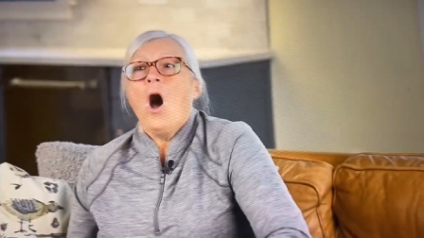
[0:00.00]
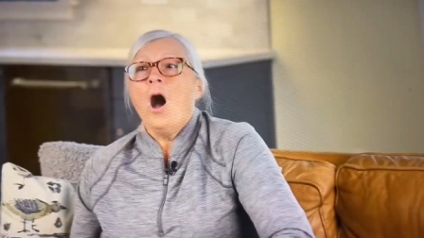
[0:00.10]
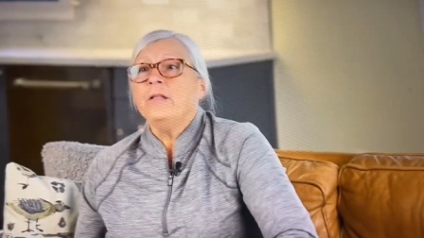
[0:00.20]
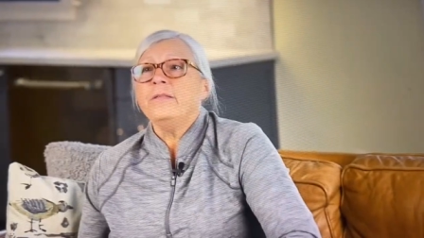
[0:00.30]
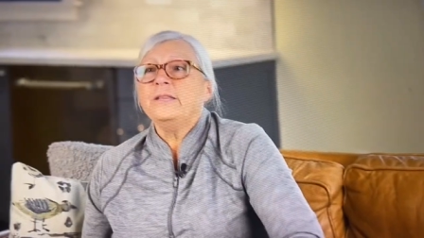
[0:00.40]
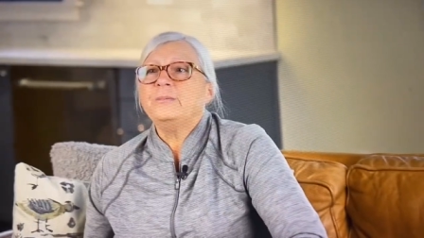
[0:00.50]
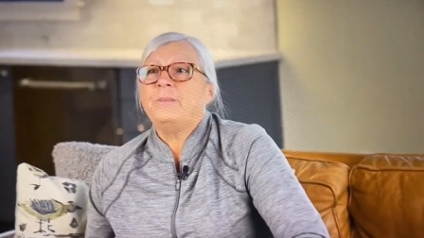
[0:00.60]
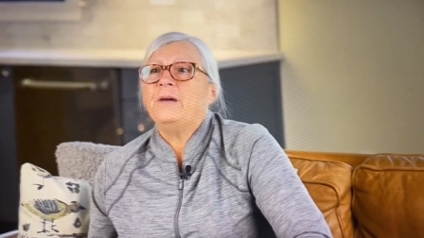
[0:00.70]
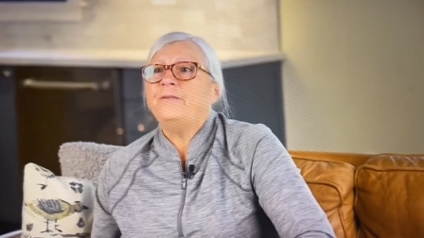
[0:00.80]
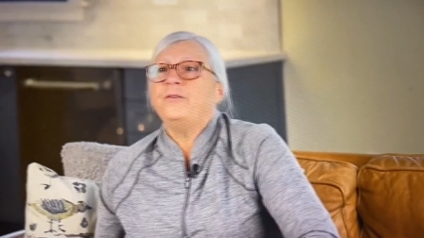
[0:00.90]
all of these
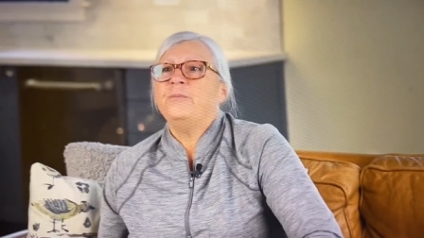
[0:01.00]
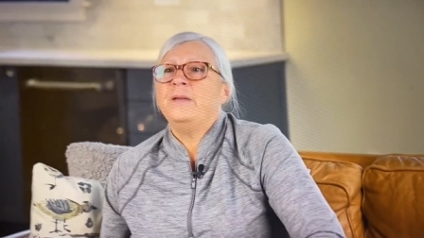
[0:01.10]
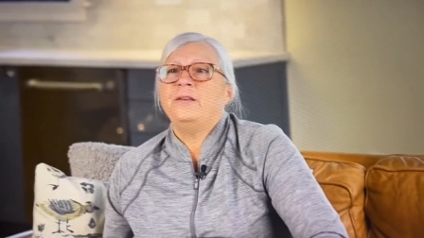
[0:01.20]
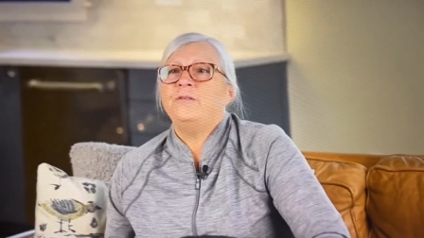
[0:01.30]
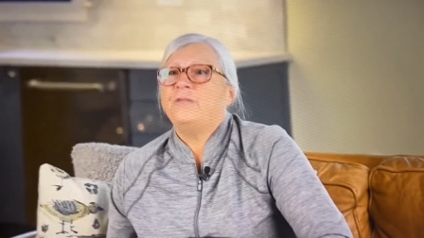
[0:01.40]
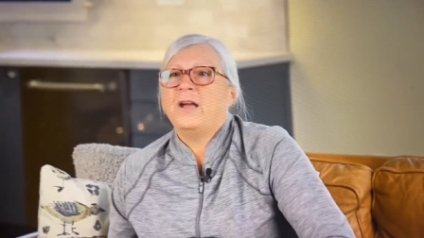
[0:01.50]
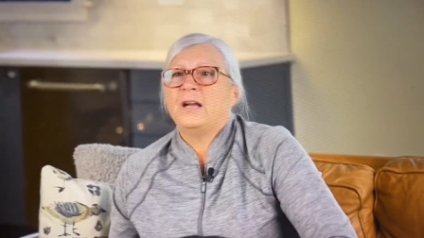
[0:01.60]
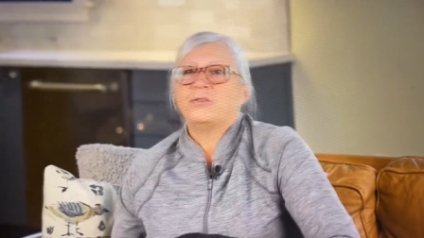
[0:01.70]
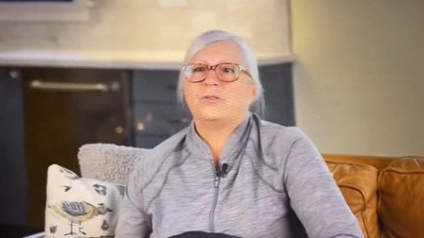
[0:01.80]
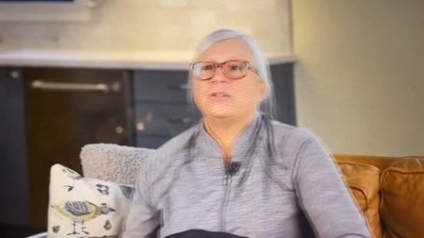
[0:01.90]
pet food
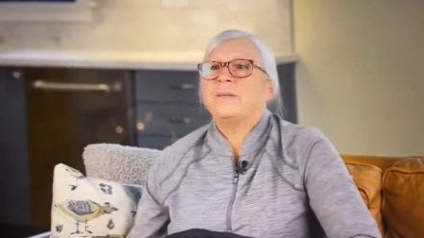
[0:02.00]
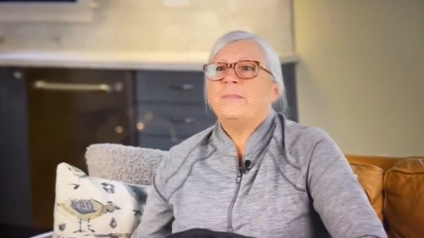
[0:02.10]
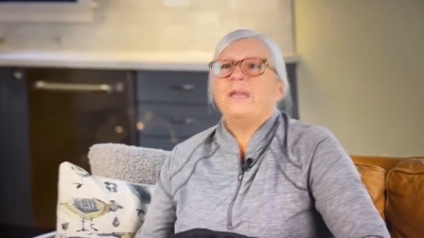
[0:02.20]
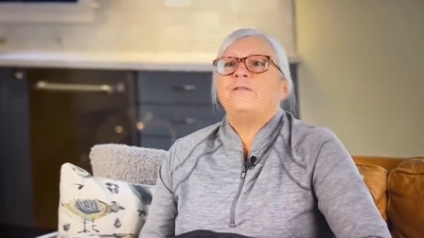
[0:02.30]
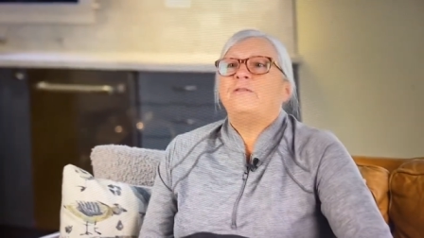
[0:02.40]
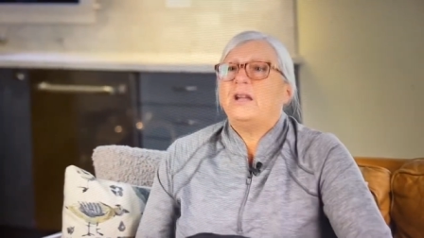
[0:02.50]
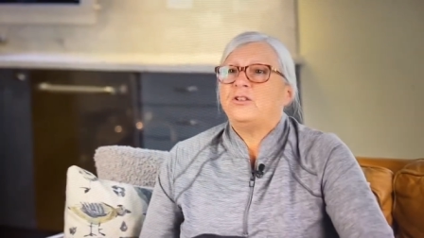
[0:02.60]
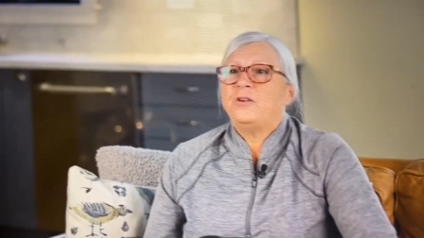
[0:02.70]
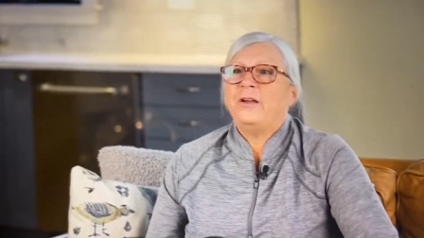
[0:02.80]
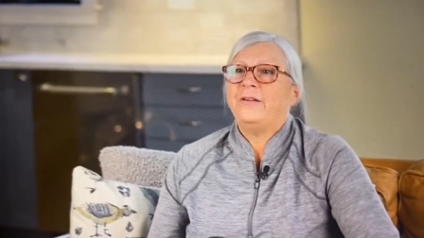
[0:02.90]
manufacturers that make
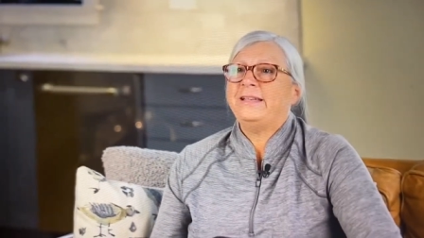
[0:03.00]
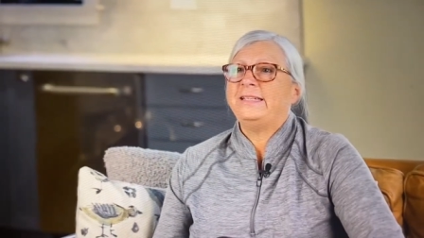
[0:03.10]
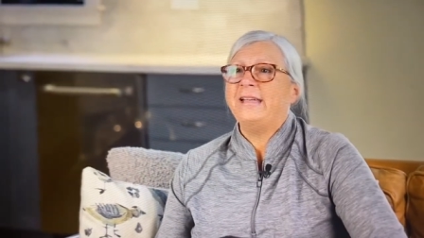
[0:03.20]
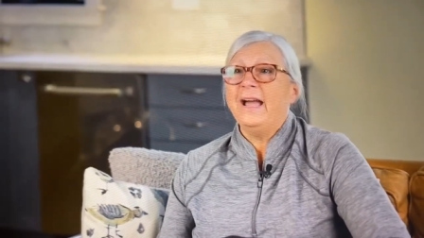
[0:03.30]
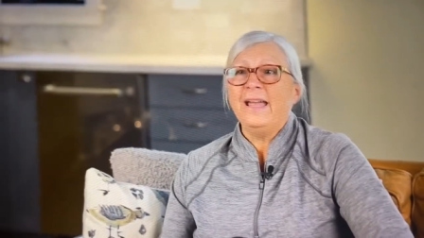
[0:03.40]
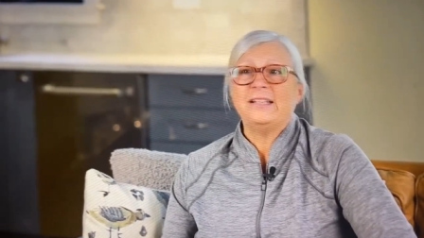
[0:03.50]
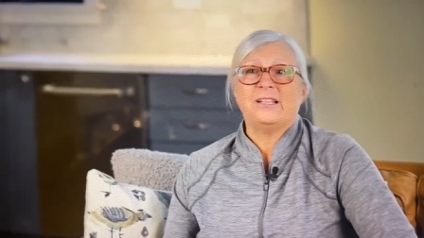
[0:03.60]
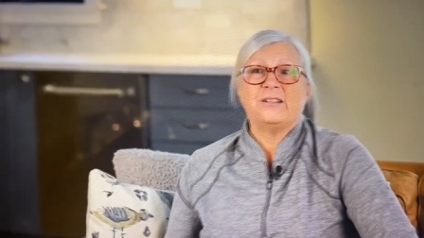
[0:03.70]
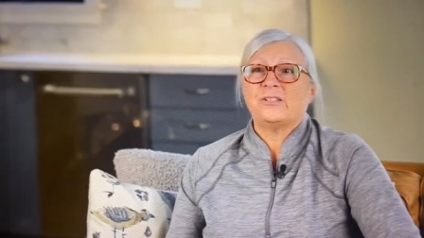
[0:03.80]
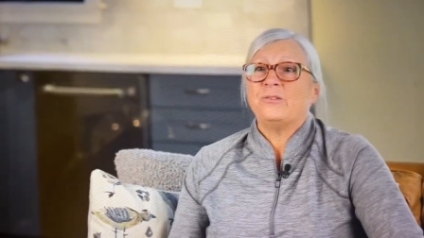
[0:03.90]
veterinary diets
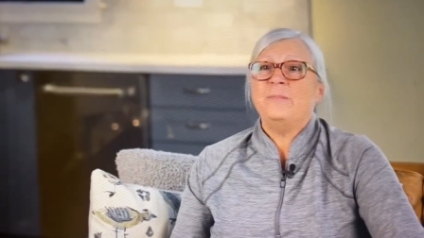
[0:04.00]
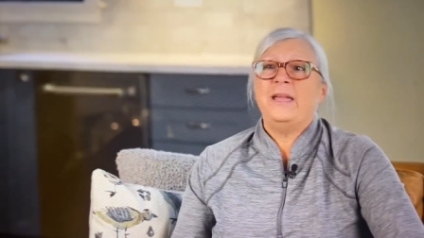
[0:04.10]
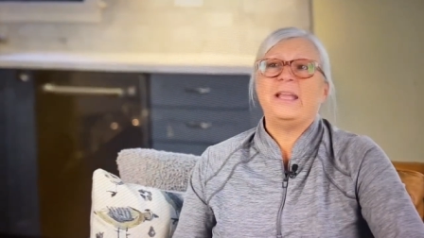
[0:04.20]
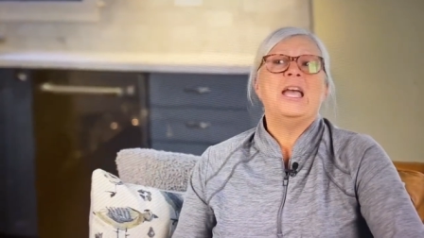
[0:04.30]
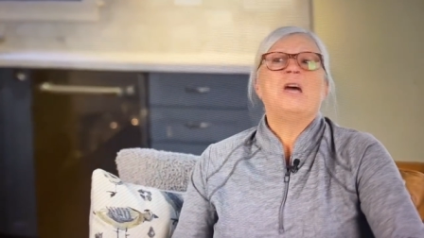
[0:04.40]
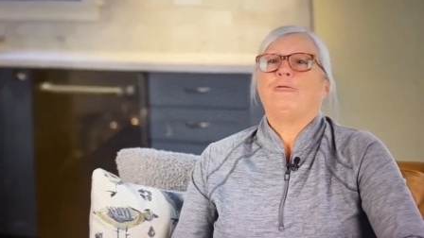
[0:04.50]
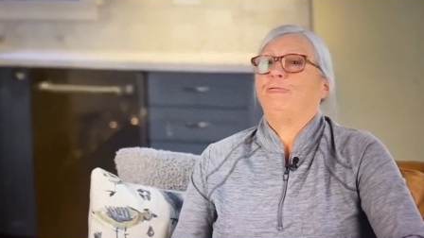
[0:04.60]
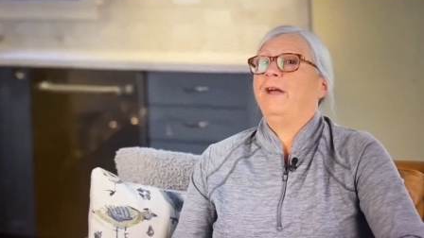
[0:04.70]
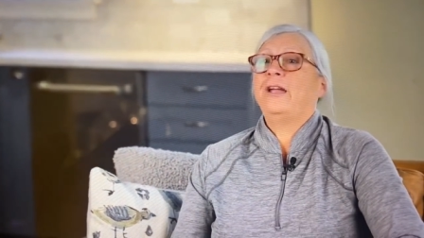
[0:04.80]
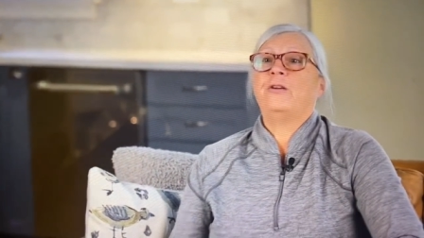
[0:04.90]
also make
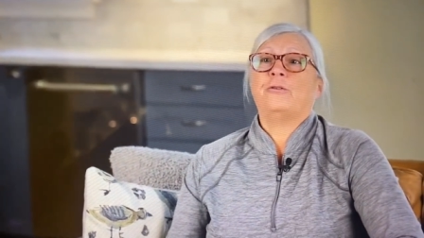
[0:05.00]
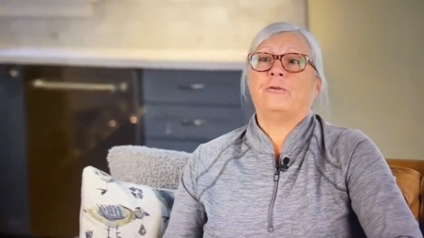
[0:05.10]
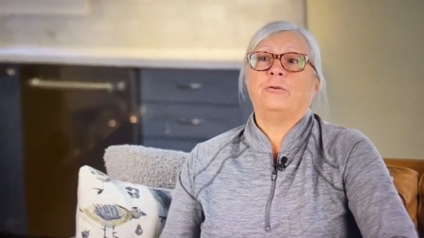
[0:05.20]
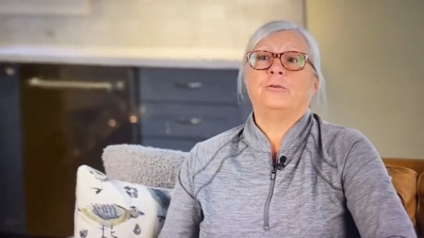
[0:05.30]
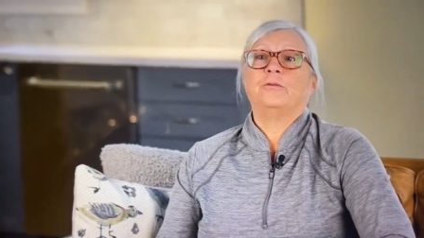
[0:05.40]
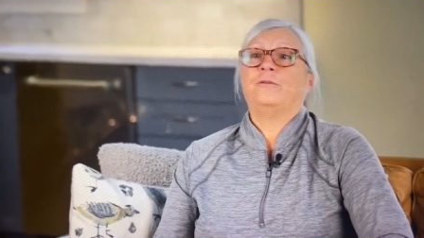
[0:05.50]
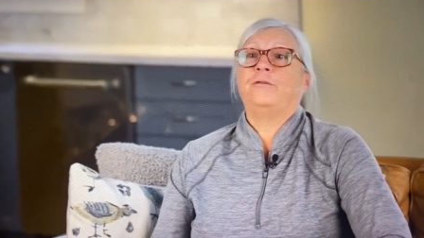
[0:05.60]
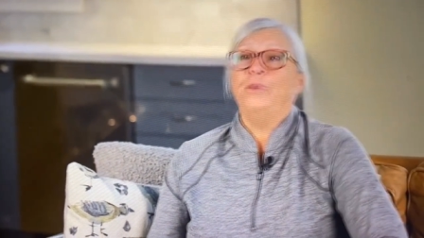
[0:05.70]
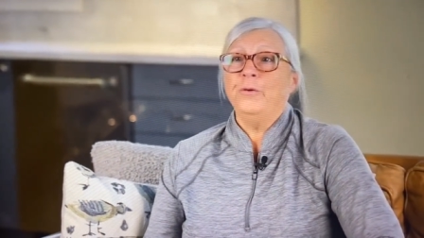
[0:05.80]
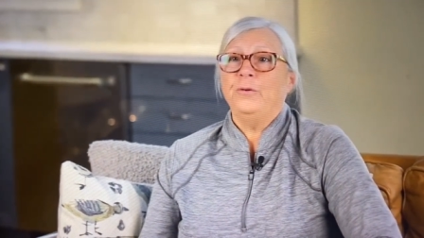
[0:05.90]
regular old
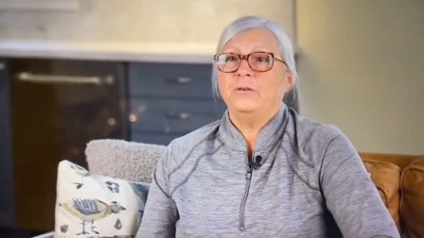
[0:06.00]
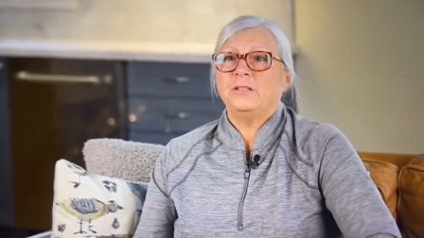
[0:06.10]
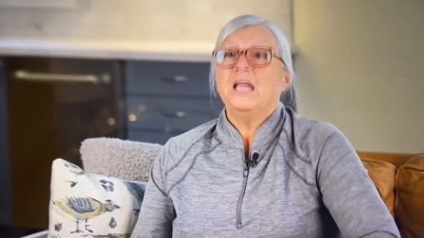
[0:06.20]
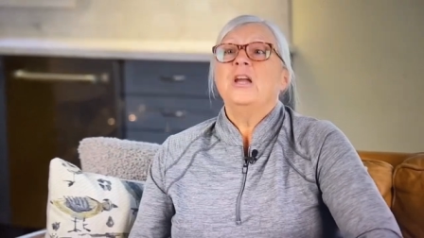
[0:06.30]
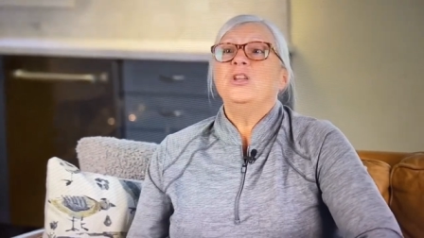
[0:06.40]
foods,